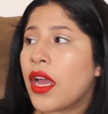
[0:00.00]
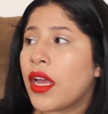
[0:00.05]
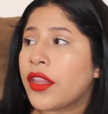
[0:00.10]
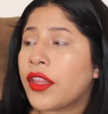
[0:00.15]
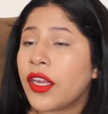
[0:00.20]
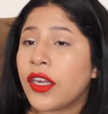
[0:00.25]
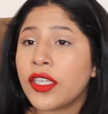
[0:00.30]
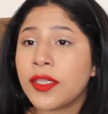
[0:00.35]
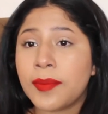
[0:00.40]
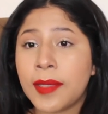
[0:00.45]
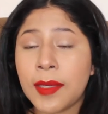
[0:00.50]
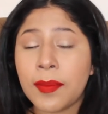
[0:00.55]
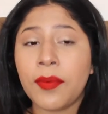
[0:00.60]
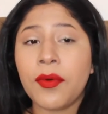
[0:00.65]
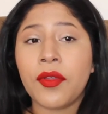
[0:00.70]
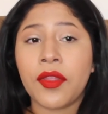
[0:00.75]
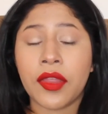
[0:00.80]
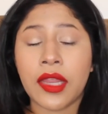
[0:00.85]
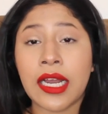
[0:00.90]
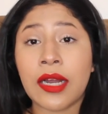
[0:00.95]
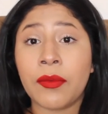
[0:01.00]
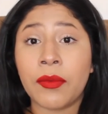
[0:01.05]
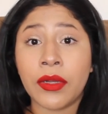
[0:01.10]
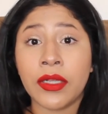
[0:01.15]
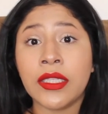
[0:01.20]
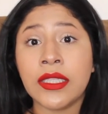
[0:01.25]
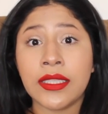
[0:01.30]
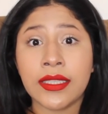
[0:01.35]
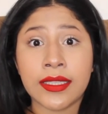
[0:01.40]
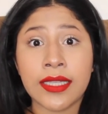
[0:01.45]
there's people that are
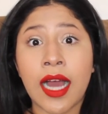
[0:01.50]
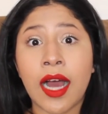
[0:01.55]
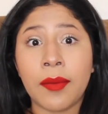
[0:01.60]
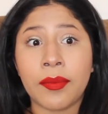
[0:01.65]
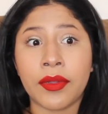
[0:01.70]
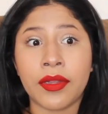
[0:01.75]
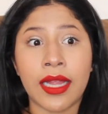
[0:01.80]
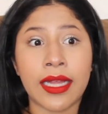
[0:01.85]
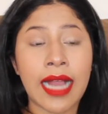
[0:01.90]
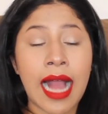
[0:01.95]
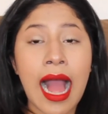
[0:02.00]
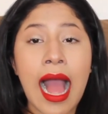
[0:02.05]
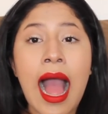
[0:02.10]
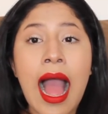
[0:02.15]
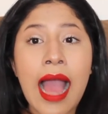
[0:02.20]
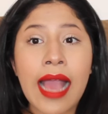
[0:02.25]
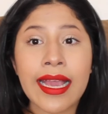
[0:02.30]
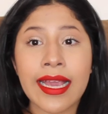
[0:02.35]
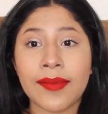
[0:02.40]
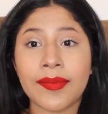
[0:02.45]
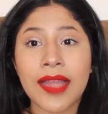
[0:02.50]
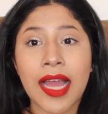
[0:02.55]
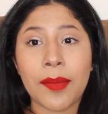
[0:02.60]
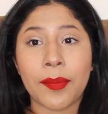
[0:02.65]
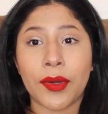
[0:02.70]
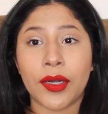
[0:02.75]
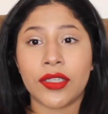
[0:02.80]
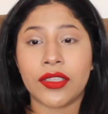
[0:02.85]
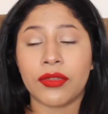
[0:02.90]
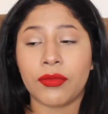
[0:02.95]
willing to help you like i am that
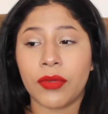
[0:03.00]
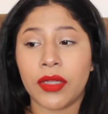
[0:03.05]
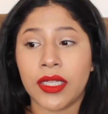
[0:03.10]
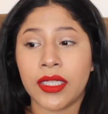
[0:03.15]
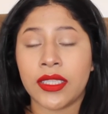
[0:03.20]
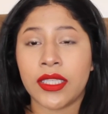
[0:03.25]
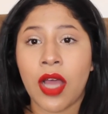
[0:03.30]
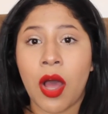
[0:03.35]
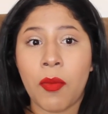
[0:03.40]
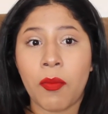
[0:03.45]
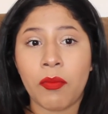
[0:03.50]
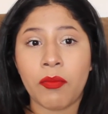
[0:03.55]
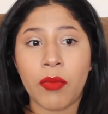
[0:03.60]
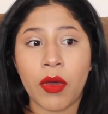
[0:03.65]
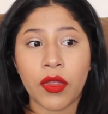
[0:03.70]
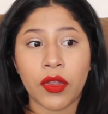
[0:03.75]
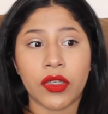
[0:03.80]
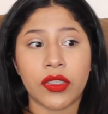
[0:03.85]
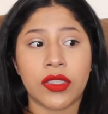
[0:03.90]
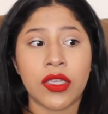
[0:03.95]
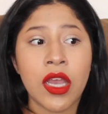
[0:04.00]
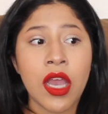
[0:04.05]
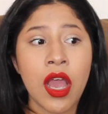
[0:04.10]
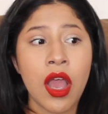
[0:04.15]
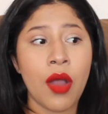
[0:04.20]
person willing to help mothers